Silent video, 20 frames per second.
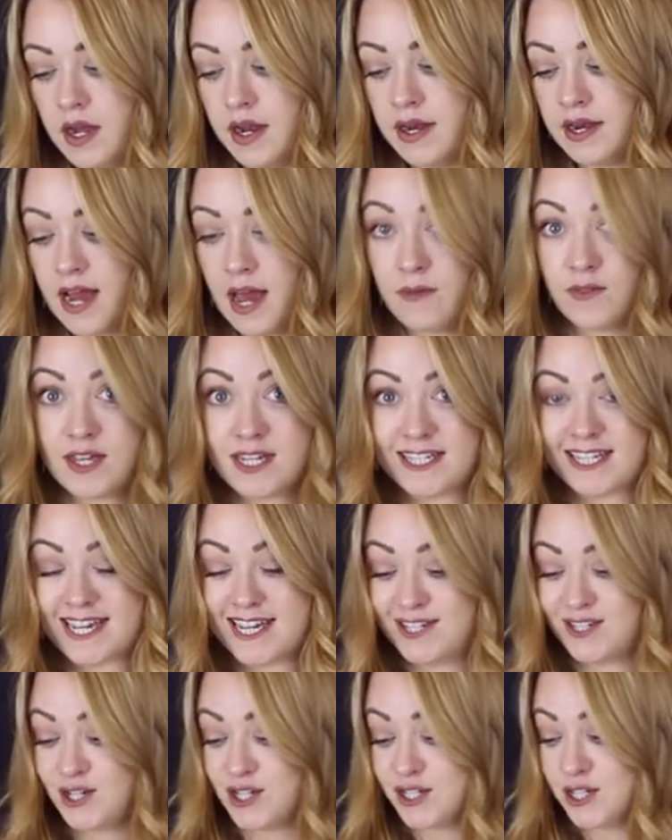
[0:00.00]
Now this
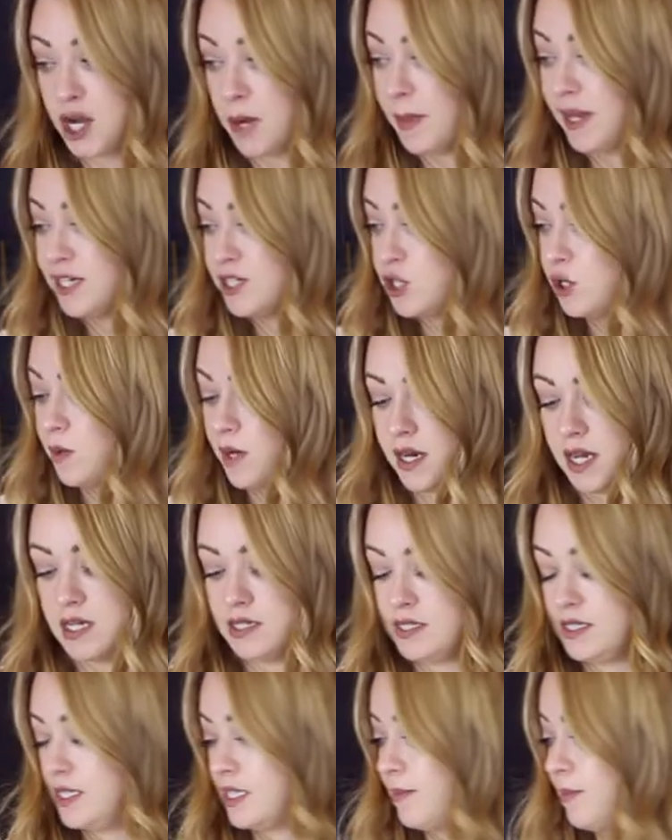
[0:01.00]
is just coming to a
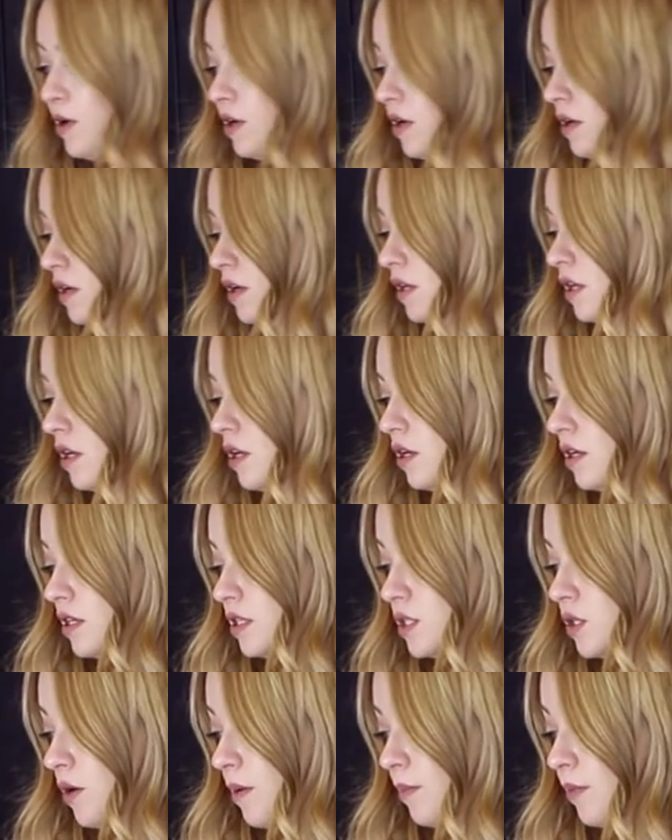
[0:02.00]
nice simmer.
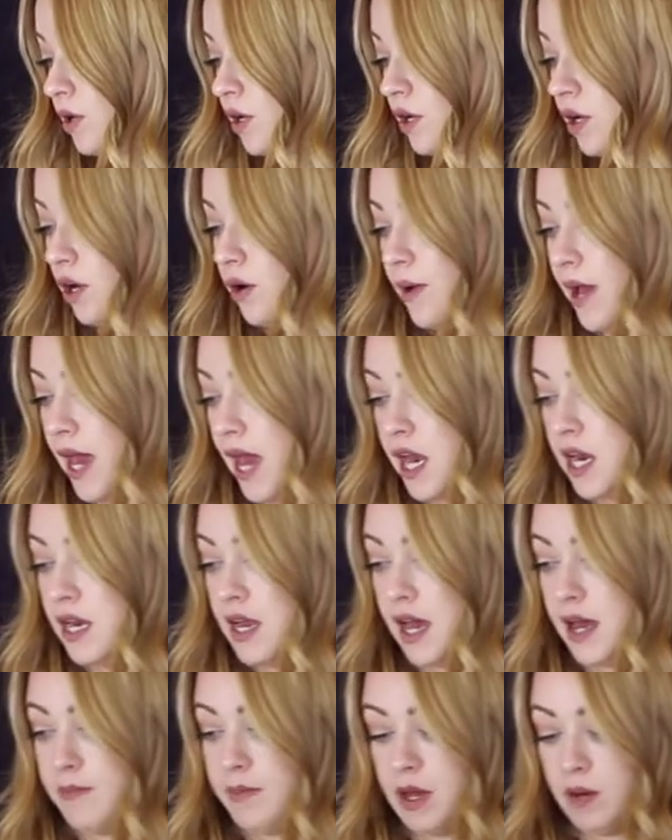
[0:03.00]
So I'm going to go ahead and
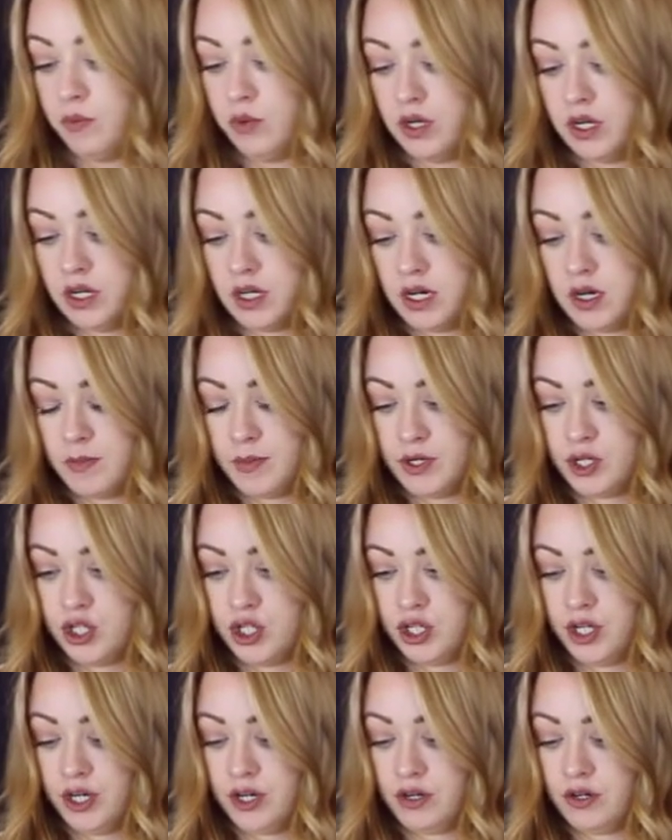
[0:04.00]
add my one cup of
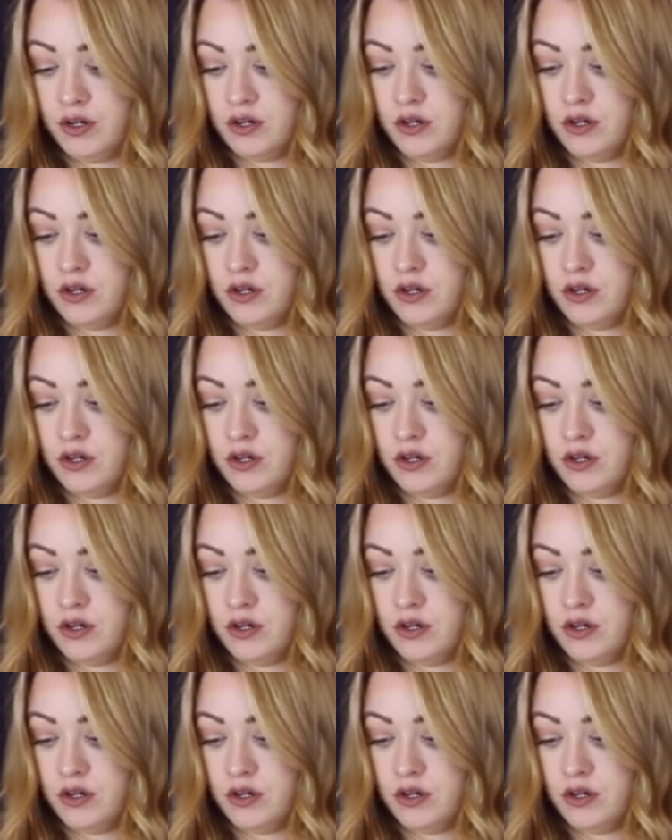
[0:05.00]
sugar.